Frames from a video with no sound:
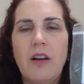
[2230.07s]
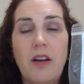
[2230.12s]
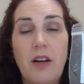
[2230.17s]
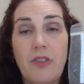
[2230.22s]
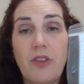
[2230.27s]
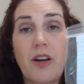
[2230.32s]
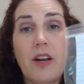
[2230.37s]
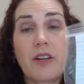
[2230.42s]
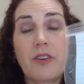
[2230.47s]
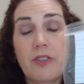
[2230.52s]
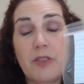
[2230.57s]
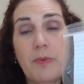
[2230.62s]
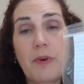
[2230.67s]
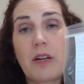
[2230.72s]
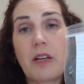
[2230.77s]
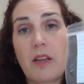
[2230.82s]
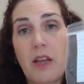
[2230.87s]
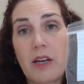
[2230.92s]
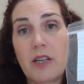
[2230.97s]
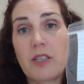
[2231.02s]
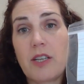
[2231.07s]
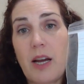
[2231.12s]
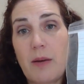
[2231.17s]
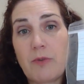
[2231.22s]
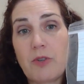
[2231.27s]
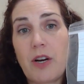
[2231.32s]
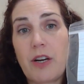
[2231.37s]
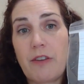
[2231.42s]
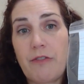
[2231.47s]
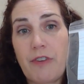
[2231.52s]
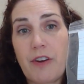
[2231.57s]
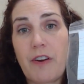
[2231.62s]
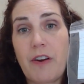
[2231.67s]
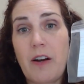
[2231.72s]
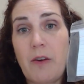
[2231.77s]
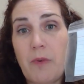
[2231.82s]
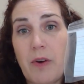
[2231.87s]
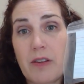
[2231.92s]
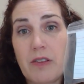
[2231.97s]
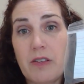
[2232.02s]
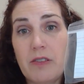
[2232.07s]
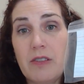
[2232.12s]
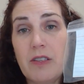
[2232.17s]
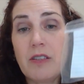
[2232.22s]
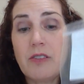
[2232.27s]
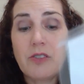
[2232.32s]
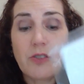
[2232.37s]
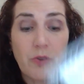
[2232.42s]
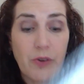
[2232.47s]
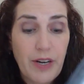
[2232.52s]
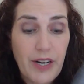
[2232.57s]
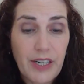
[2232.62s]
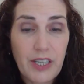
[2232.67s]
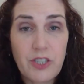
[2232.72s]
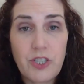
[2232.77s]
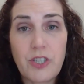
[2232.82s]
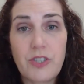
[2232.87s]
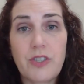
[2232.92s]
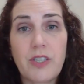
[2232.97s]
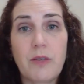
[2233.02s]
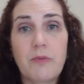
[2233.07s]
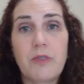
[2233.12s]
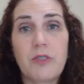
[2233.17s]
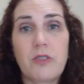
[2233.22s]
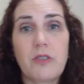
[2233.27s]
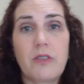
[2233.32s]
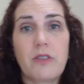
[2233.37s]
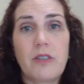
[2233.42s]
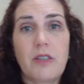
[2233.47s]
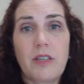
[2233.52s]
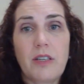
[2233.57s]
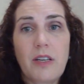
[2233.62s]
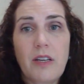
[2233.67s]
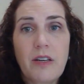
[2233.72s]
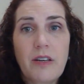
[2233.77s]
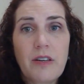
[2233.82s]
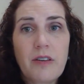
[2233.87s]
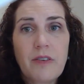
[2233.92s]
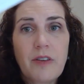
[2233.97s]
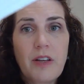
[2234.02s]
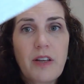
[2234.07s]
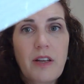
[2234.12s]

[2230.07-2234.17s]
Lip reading: I thought I could spend a lot of time trying to figure out where this is, or I could just substitute it in here.